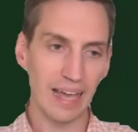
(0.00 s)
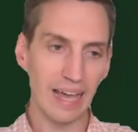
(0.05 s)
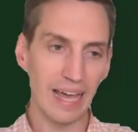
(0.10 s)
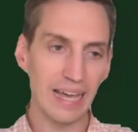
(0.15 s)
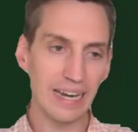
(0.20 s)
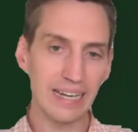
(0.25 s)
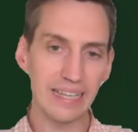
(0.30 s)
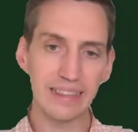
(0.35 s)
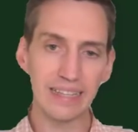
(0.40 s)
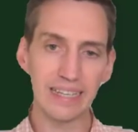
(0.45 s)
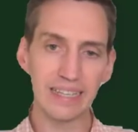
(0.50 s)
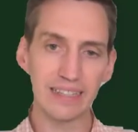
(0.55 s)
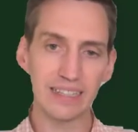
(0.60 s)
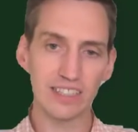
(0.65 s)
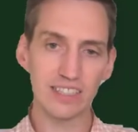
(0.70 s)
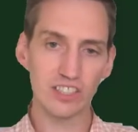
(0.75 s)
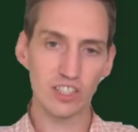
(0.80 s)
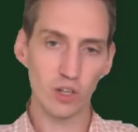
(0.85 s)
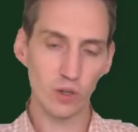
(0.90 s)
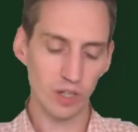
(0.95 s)
Anything
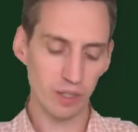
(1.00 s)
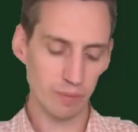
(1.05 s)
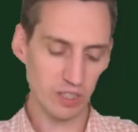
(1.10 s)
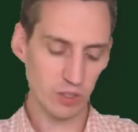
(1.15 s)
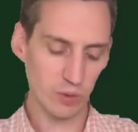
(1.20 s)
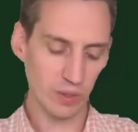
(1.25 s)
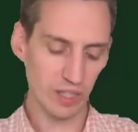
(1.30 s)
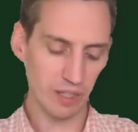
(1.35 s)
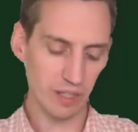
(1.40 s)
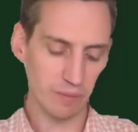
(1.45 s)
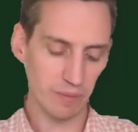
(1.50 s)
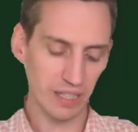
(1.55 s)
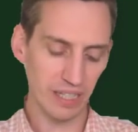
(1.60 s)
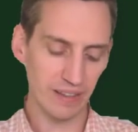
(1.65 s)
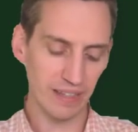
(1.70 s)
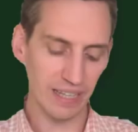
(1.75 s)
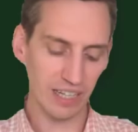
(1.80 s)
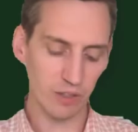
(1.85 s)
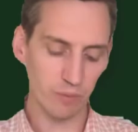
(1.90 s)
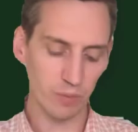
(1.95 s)
that's going between me
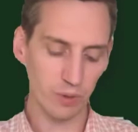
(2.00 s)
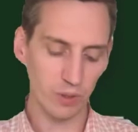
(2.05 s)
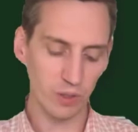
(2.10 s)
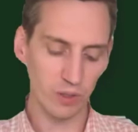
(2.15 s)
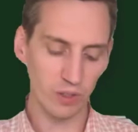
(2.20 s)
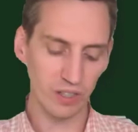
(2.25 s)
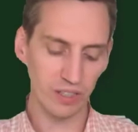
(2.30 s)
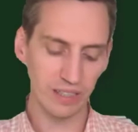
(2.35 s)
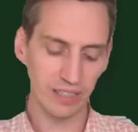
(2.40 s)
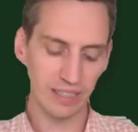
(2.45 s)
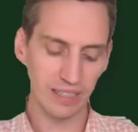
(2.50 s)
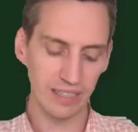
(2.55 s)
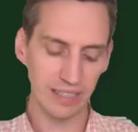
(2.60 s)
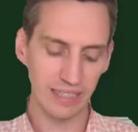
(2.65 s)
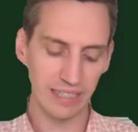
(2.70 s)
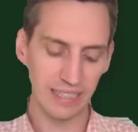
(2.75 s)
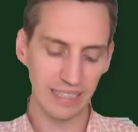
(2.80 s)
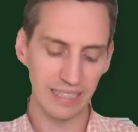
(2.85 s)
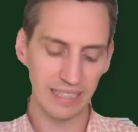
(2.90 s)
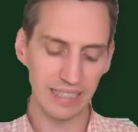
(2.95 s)
and that computer
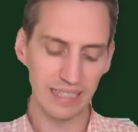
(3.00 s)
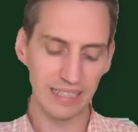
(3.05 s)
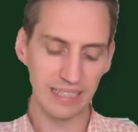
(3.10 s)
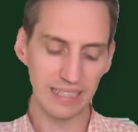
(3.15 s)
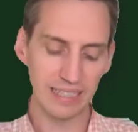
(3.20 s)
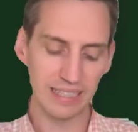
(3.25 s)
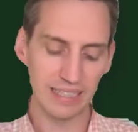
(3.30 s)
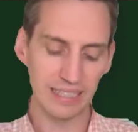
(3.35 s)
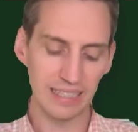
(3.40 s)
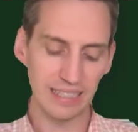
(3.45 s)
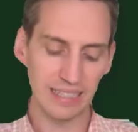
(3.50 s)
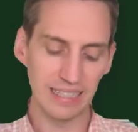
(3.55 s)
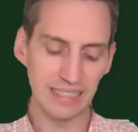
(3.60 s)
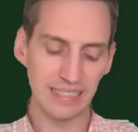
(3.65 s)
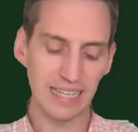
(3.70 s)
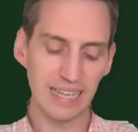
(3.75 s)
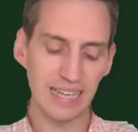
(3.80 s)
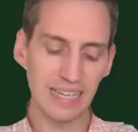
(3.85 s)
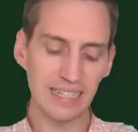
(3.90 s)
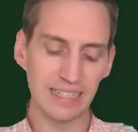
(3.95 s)
is
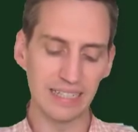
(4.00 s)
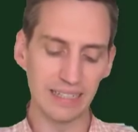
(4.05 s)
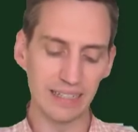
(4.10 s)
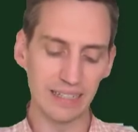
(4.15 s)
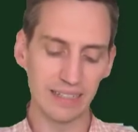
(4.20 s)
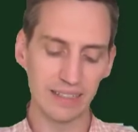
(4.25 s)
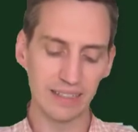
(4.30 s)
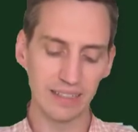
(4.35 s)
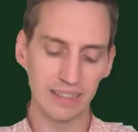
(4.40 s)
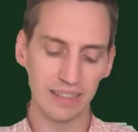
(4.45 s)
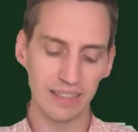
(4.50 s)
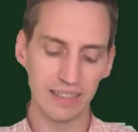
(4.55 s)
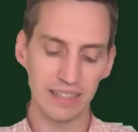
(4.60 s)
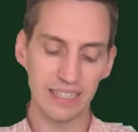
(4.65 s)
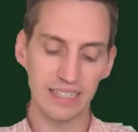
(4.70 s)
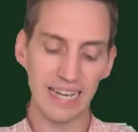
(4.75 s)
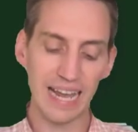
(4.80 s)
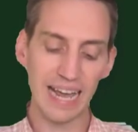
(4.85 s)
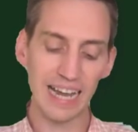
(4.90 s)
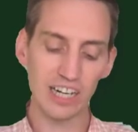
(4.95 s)
hidden. The
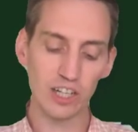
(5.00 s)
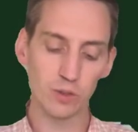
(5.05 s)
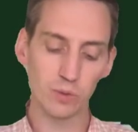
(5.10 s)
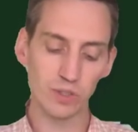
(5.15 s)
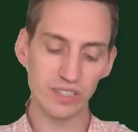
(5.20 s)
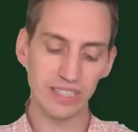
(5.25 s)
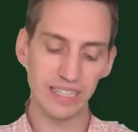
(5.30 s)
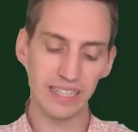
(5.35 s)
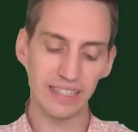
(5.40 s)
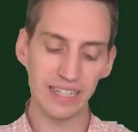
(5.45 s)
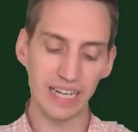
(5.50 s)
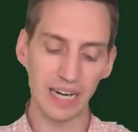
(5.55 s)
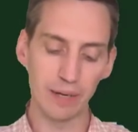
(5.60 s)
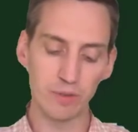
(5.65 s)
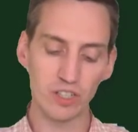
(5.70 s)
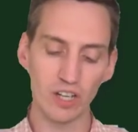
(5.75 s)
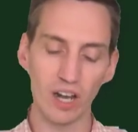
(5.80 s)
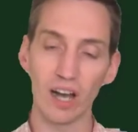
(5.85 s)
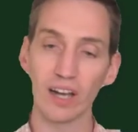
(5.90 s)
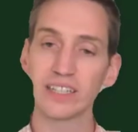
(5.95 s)
attacker will see that I'm
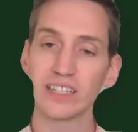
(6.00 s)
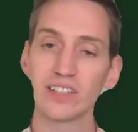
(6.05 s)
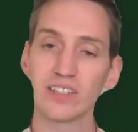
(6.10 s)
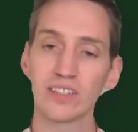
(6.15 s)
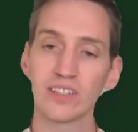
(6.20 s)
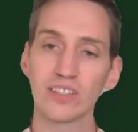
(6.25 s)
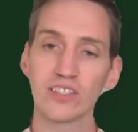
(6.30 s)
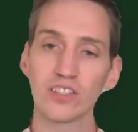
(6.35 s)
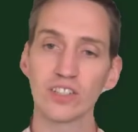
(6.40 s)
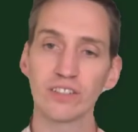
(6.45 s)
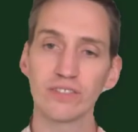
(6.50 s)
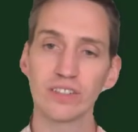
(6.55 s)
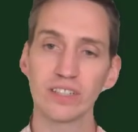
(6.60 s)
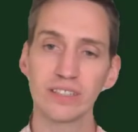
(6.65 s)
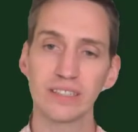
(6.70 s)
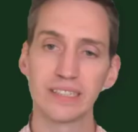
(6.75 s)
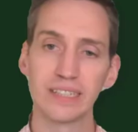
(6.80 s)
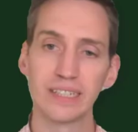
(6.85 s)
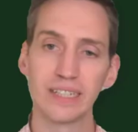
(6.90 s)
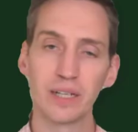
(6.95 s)
talking to the
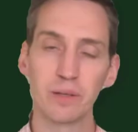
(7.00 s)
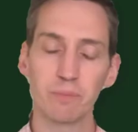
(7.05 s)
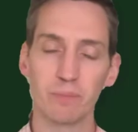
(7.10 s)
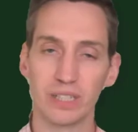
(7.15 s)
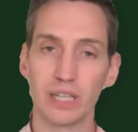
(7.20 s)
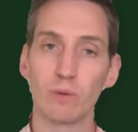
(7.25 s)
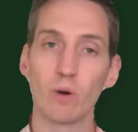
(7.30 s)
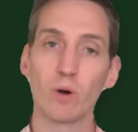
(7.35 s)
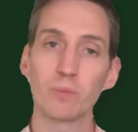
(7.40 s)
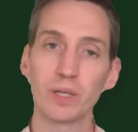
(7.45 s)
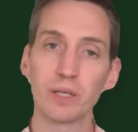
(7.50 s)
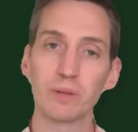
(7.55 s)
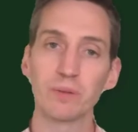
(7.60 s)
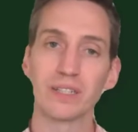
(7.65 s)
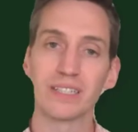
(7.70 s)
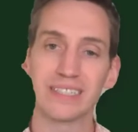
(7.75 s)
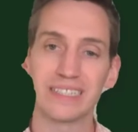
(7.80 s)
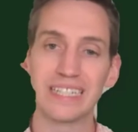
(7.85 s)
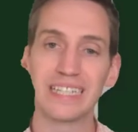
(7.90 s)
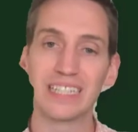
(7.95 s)
server, but they won't be able to
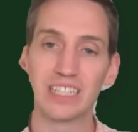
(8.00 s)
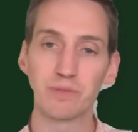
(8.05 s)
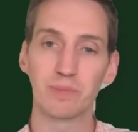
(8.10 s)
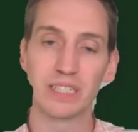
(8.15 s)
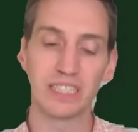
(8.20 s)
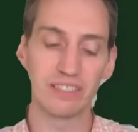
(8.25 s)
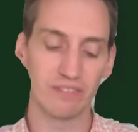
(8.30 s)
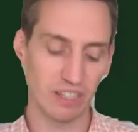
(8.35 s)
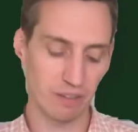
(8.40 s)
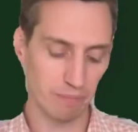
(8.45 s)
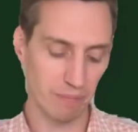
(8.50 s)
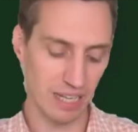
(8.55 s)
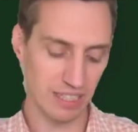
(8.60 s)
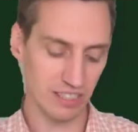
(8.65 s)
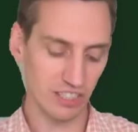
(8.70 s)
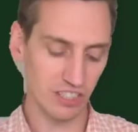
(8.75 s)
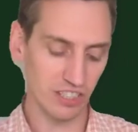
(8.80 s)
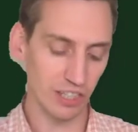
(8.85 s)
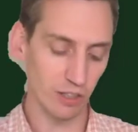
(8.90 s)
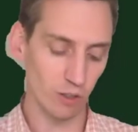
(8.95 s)
see the specific
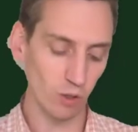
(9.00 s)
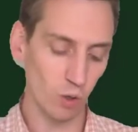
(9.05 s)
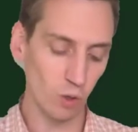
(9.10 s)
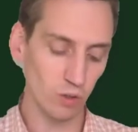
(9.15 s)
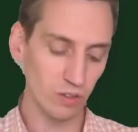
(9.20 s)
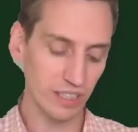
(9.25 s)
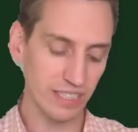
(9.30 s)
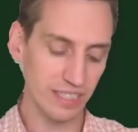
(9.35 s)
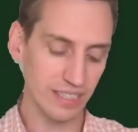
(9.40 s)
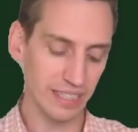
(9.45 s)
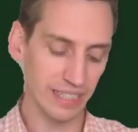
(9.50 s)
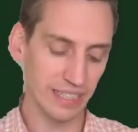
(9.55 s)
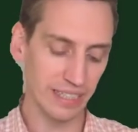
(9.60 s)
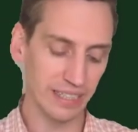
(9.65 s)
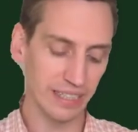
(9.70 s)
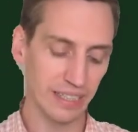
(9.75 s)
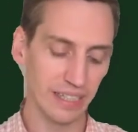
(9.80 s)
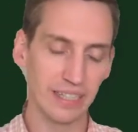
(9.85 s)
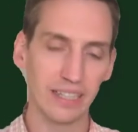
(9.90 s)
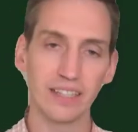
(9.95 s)
message. They'll only
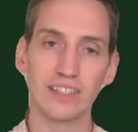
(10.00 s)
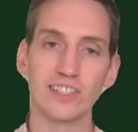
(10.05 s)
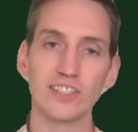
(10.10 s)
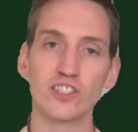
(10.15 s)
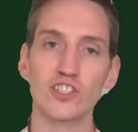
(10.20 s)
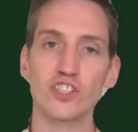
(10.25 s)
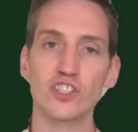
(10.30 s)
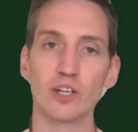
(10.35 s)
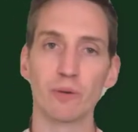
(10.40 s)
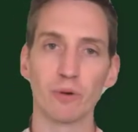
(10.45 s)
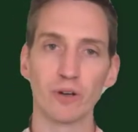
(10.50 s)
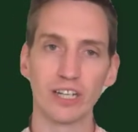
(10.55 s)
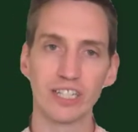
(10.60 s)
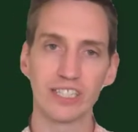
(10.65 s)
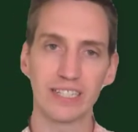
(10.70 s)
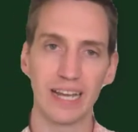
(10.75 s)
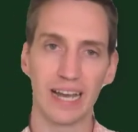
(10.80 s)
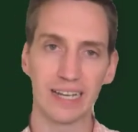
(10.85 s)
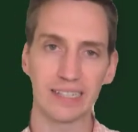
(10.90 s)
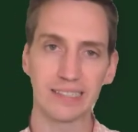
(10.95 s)
see this
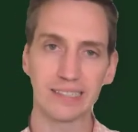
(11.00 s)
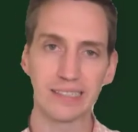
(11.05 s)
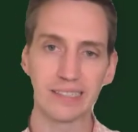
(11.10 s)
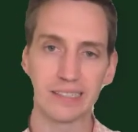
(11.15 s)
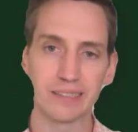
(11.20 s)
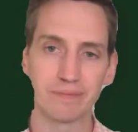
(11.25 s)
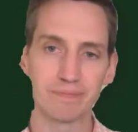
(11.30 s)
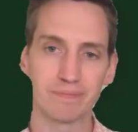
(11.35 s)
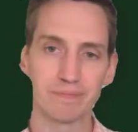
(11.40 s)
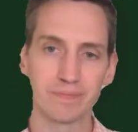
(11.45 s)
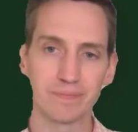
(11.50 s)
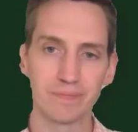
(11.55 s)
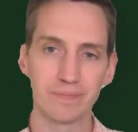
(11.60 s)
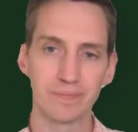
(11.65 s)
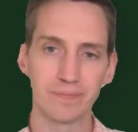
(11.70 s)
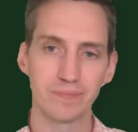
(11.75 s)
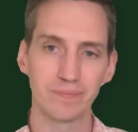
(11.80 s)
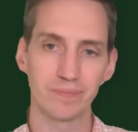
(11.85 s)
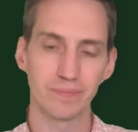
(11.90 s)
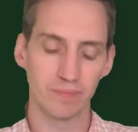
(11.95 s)
gibberish text.
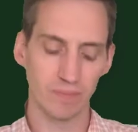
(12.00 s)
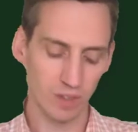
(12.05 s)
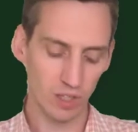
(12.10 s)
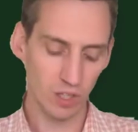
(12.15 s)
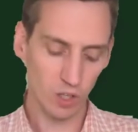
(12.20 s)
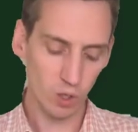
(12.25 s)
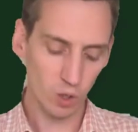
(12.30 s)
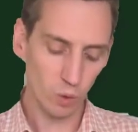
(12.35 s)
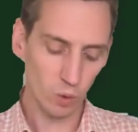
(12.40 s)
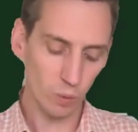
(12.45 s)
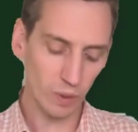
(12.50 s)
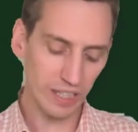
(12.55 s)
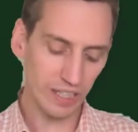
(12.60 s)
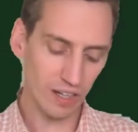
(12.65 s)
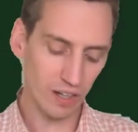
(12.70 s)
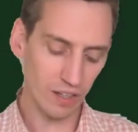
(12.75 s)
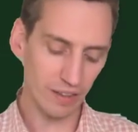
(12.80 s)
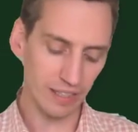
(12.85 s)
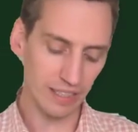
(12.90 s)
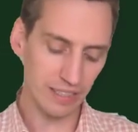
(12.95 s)
We
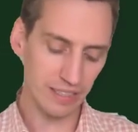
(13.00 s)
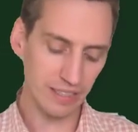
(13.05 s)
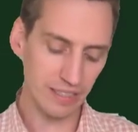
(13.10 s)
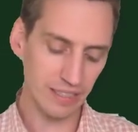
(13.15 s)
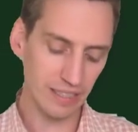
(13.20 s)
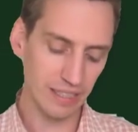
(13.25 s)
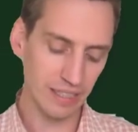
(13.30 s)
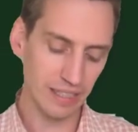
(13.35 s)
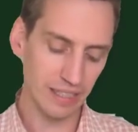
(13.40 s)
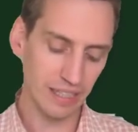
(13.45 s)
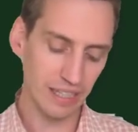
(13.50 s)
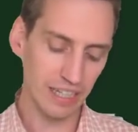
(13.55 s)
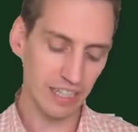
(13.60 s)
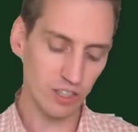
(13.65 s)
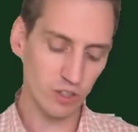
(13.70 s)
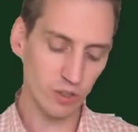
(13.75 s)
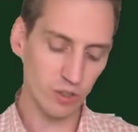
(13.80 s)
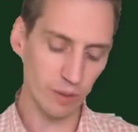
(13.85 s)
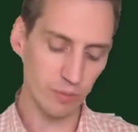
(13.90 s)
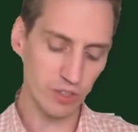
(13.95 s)
call this
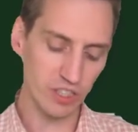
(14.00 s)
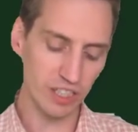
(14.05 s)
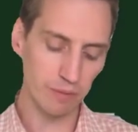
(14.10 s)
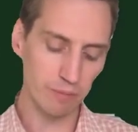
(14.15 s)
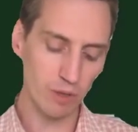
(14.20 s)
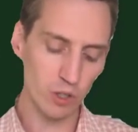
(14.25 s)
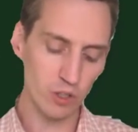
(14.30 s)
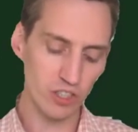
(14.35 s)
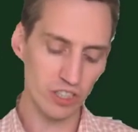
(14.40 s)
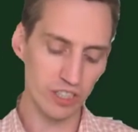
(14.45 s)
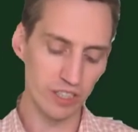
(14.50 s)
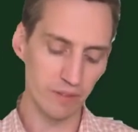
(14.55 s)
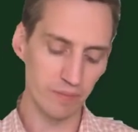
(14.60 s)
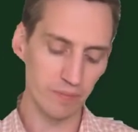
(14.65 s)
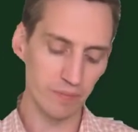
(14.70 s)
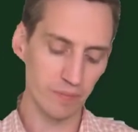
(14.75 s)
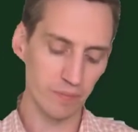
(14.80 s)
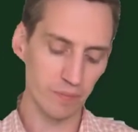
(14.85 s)
encryption in motion.